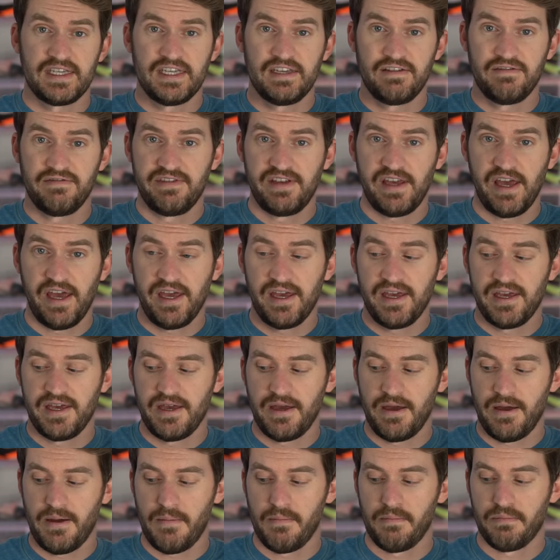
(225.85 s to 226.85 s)

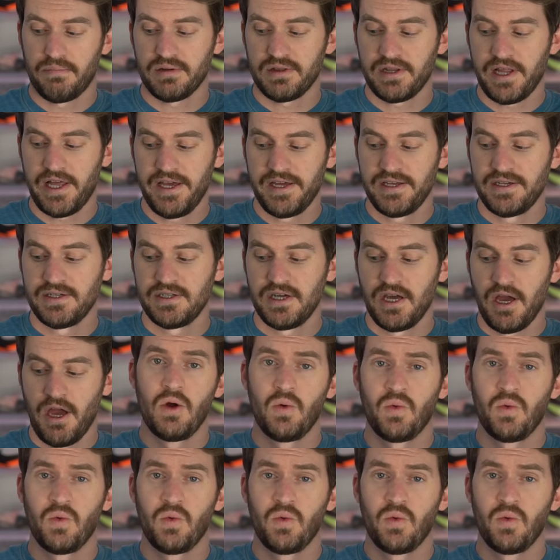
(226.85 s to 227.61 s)
EVA blend